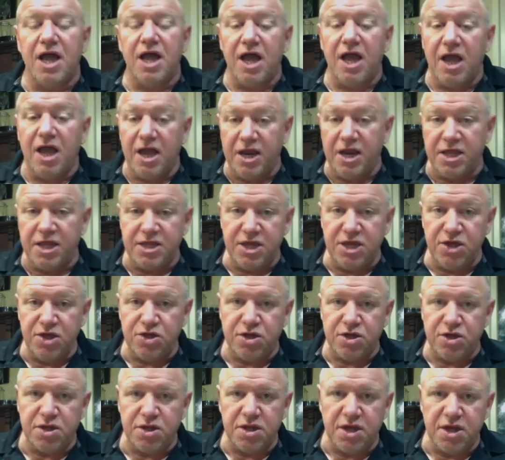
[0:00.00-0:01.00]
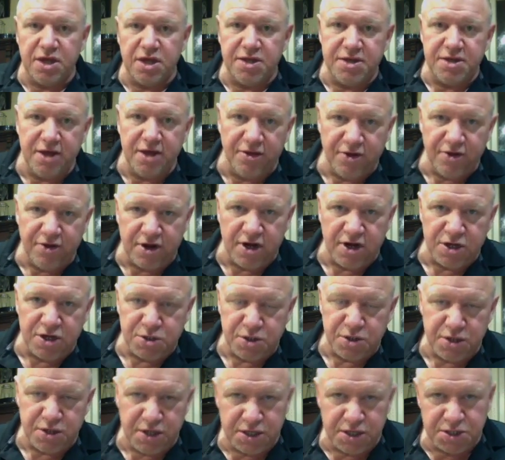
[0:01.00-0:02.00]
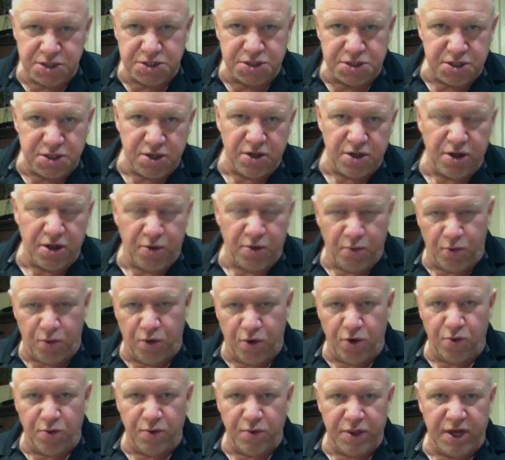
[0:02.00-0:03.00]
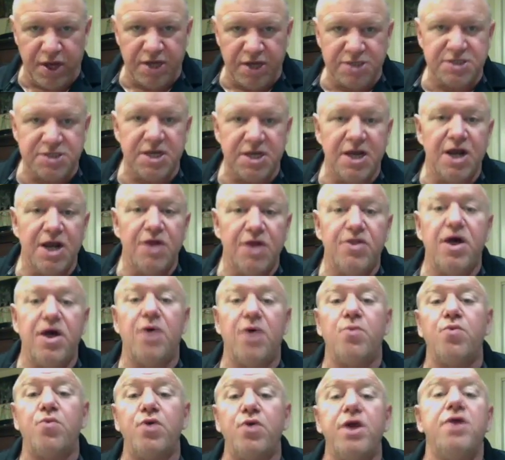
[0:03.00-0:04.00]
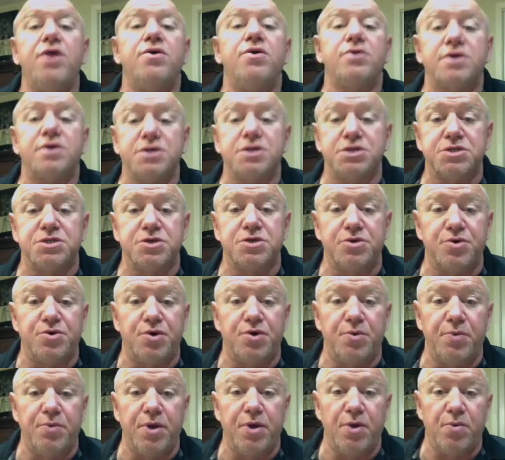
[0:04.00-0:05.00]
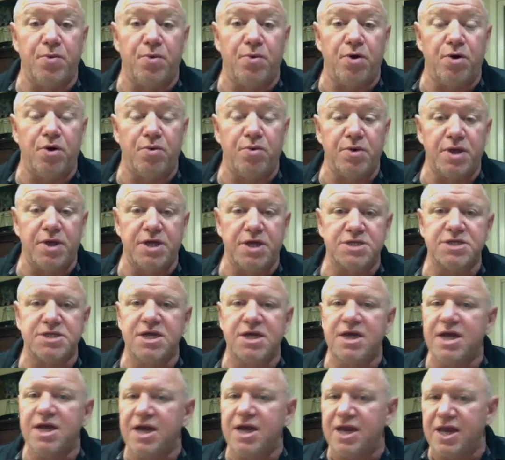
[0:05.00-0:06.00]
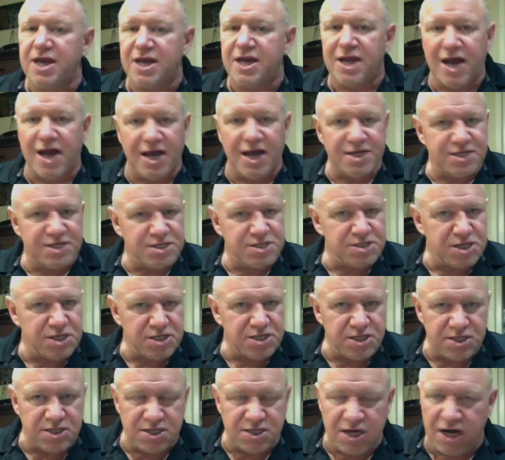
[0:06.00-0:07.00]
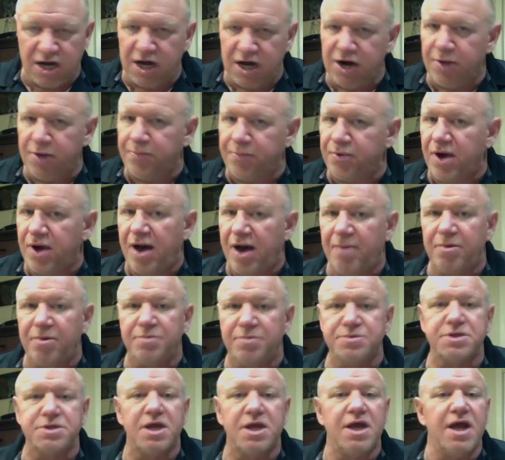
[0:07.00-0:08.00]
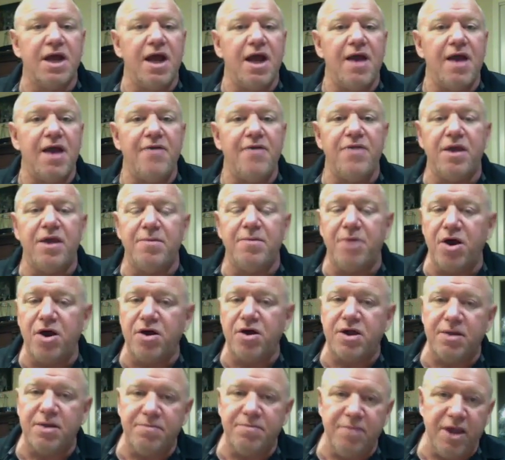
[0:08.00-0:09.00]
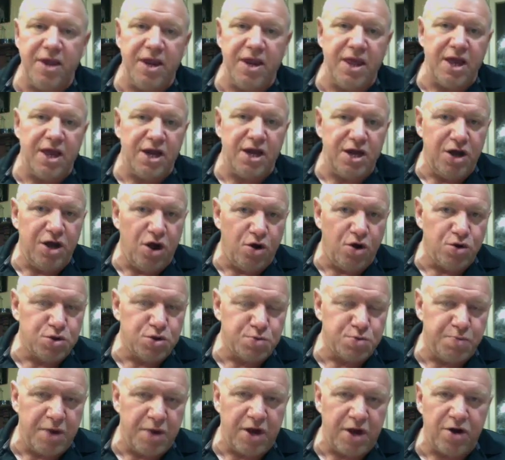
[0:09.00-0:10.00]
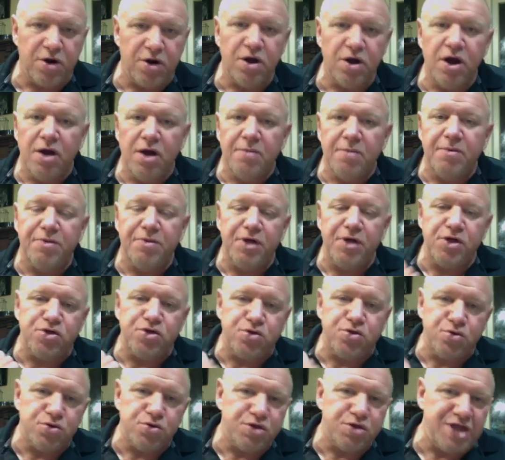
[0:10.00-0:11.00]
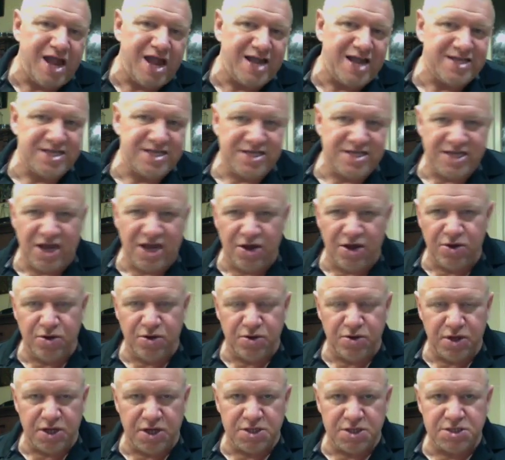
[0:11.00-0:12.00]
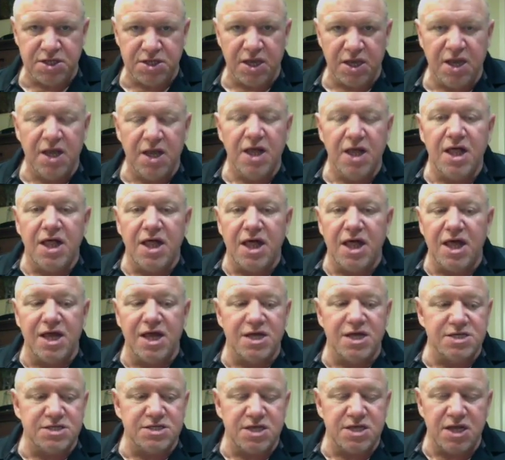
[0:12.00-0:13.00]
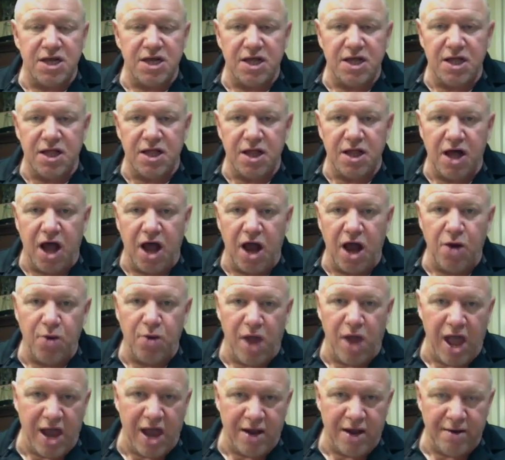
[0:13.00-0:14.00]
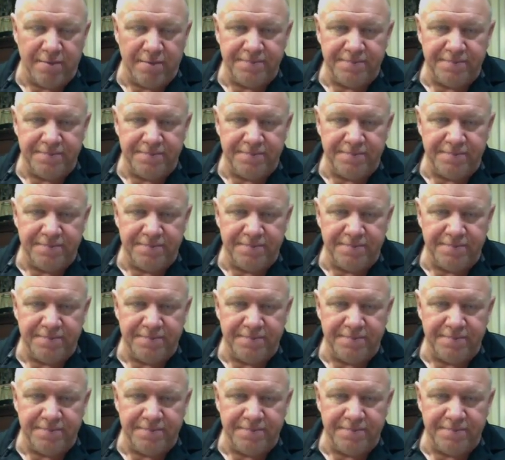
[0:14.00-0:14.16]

In addition, another country that is still at war with us, that we don't consider to be at war with us, and it causes a ton of problems, and the American media knows better, but they choose not to tell you this, is Iran.